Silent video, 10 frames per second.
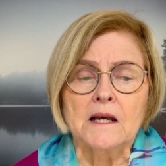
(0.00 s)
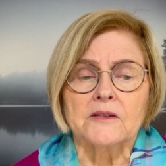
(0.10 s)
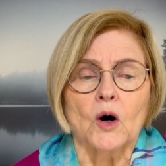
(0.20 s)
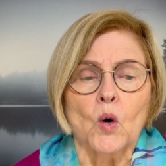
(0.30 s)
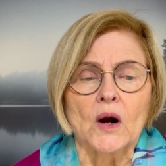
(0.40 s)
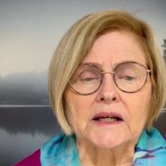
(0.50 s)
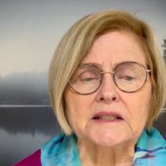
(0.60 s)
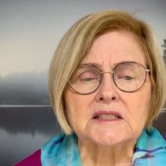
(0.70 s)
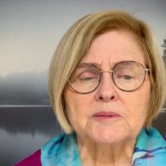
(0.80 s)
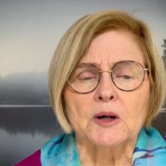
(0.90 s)
The oily
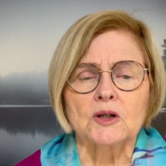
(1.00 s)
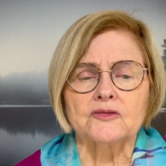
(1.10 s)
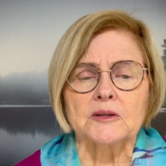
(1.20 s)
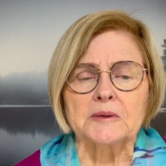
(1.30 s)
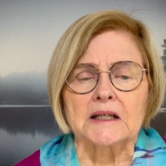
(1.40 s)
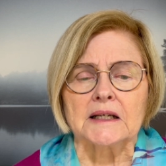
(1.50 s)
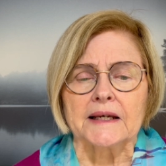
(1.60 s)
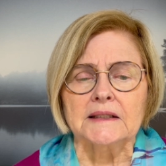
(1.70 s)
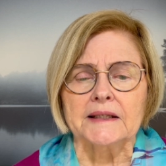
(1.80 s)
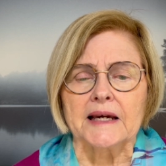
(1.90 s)
smoke from the
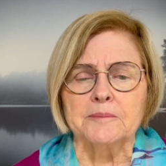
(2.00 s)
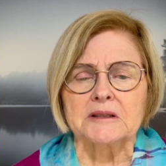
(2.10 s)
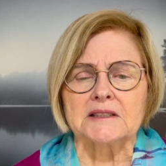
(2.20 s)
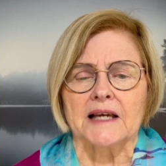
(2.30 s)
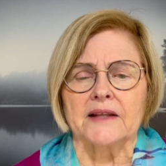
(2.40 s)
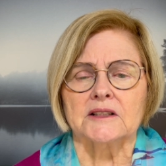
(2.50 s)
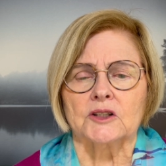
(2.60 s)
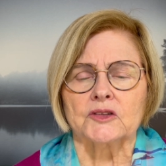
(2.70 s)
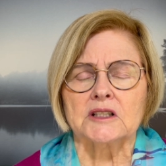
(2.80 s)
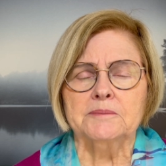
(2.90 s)
clay lamp beside the
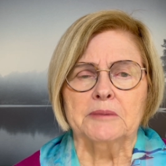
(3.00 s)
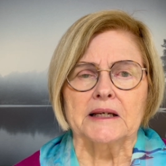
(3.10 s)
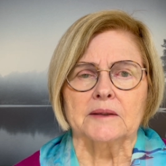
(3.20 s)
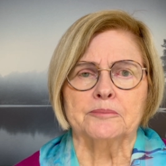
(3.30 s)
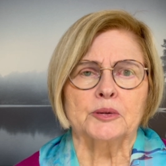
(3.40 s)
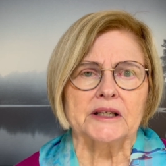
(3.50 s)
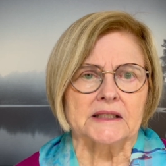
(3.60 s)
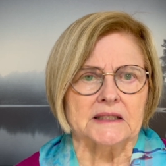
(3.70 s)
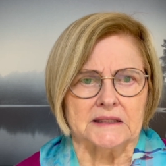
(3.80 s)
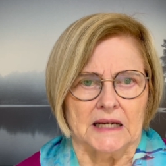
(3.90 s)
earthen bed pricked
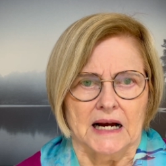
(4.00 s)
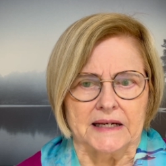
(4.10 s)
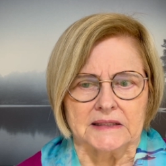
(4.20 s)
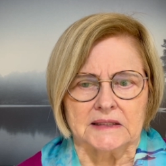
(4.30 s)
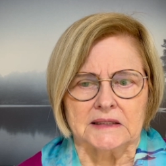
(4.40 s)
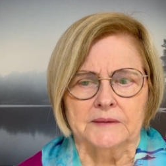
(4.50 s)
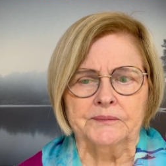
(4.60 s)
his eyes